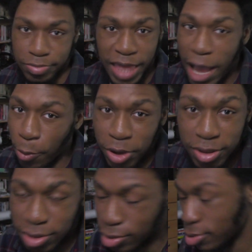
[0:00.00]
that
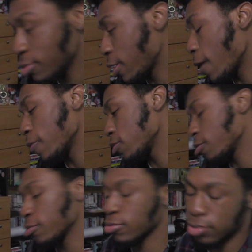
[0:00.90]

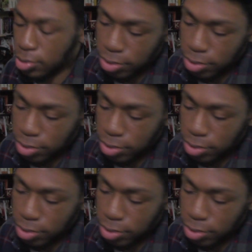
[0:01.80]
episode